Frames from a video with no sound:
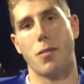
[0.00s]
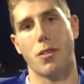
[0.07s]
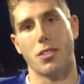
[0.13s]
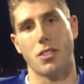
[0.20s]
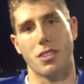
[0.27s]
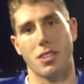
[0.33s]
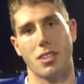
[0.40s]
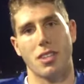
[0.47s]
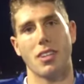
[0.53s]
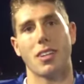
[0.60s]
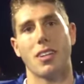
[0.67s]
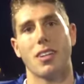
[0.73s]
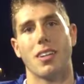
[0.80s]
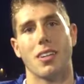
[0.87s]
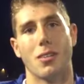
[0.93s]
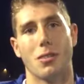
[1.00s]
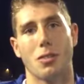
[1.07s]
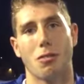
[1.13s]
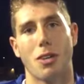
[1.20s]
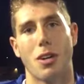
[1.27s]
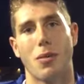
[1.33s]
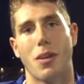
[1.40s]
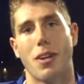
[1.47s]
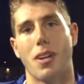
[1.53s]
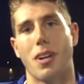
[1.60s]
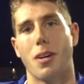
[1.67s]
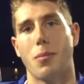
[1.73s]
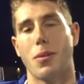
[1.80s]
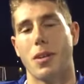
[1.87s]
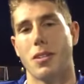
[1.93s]
Fortunately, that was a great way
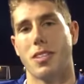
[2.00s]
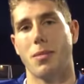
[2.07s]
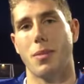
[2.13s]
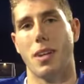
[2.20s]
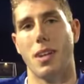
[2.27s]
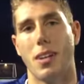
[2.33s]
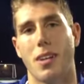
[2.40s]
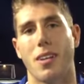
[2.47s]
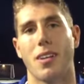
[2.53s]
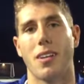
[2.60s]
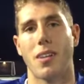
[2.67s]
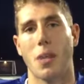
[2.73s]
to put our team ahead.